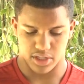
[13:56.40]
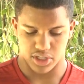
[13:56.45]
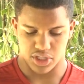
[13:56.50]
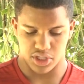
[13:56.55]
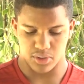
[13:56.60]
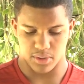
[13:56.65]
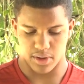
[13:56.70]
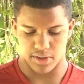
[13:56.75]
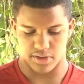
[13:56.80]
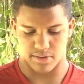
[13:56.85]

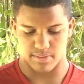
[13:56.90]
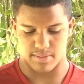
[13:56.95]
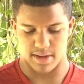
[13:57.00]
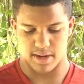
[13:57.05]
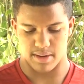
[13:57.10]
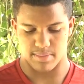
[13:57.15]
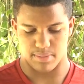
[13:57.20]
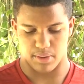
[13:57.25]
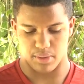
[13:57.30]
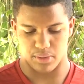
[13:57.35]
Two other
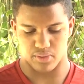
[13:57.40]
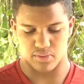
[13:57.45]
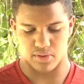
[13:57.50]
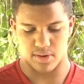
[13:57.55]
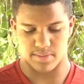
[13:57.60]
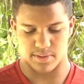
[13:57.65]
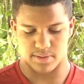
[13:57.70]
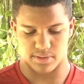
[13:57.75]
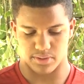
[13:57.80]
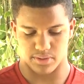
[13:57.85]
men, both
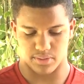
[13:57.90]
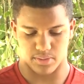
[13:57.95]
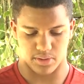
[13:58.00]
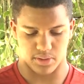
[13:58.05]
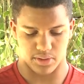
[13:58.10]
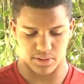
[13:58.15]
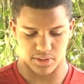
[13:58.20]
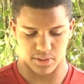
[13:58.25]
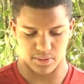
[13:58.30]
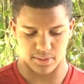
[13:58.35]
criminals, were
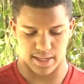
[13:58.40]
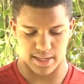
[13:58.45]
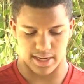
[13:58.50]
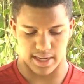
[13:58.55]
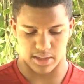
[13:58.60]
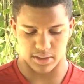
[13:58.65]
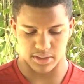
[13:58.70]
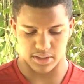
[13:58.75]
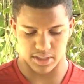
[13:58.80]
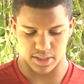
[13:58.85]
also led
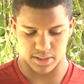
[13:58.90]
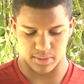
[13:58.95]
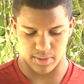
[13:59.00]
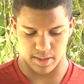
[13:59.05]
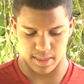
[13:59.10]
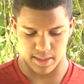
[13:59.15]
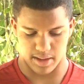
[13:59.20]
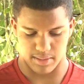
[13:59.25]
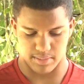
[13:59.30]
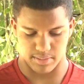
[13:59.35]
out
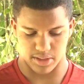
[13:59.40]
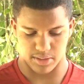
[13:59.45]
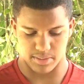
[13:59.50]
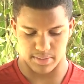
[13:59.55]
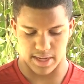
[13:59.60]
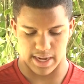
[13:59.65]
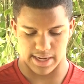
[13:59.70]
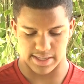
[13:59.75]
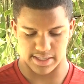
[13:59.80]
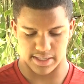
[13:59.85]
with him to
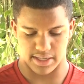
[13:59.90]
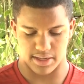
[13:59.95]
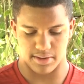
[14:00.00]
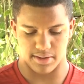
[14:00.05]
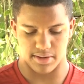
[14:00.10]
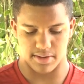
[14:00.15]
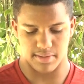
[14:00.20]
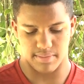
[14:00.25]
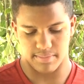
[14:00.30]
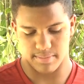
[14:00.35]
be
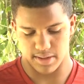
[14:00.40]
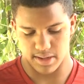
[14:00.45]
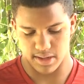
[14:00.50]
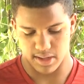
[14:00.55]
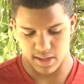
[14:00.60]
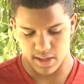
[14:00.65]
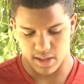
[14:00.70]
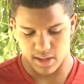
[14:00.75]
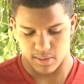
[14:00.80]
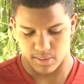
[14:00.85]
executed.
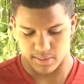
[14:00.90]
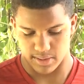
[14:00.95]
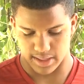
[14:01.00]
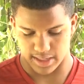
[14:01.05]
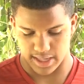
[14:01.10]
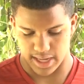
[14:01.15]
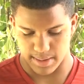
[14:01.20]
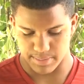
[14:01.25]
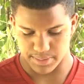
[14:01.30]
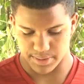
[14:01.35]
When they
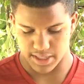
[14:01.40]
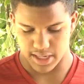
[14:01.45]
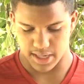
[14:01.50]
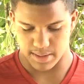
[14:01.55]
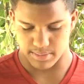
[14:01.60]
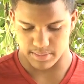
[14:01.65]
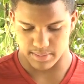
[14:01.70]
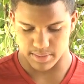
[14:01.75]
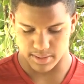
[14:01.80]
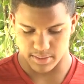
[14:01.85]
came
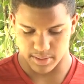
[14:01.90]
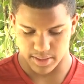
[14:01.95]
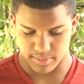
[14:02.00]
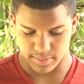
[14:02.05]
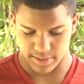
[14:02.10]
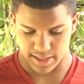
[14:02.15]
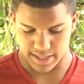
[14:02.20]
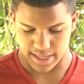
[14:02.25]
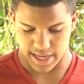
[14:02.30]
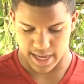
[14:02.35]
to
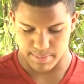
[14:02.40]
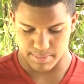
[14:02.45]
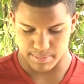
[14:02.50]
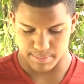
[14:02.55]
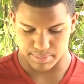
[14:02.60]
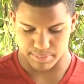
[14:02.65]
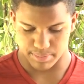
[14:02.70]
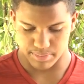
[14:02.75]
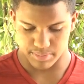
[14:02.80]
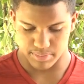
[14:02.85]

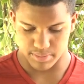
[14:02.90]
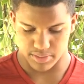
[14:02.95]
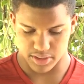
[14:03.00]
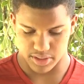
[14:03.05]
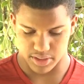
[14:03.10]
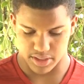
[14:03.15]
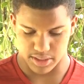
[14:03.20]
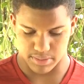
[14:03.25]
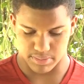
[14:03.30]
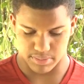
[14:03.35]

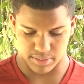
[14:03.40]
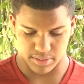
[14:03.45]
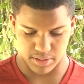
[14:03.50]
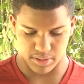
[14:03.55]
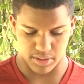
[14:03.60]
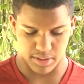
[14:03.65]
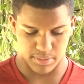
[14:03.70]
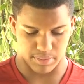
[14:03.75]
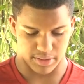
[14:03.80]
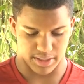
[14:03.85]

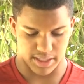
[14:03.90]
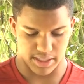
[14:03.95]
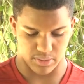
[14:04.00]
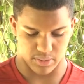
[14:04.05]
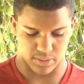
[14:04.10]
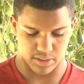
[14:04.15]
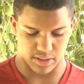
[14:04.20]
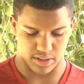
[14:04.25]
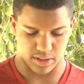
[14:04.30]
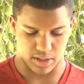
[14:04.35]
the place
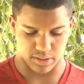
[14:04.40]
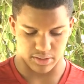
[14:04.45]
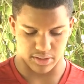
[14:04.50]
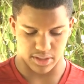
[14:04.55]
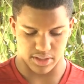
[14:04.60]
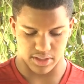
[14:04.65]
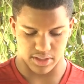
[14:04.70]
called the